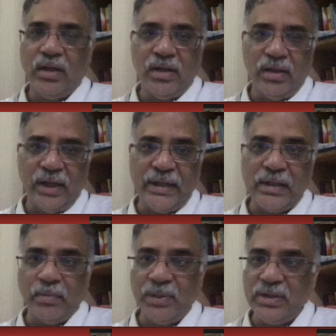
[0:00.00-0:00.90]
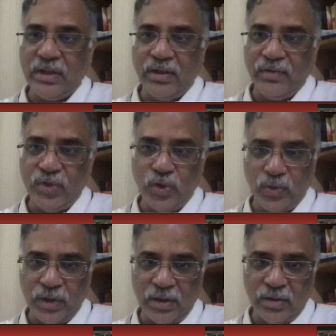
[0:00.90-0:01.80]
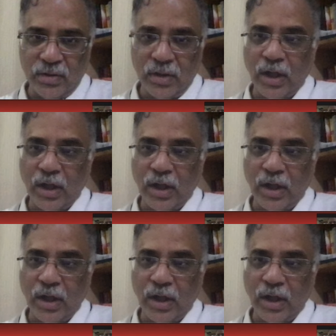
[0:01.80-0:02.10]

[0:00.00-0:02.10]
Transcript: examples that you have chosen or